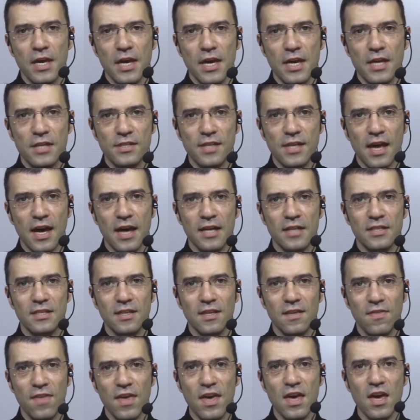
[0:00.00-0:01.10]
is that
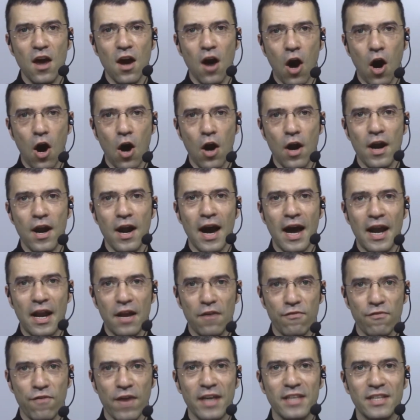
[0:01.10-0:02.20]
they are an
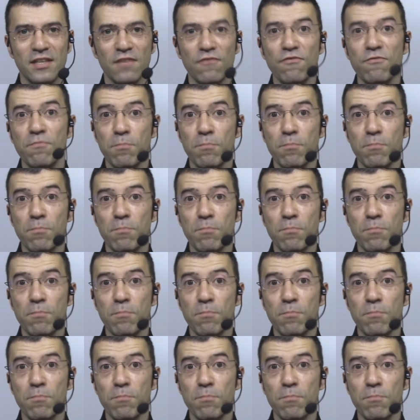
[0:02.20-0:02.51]
effective,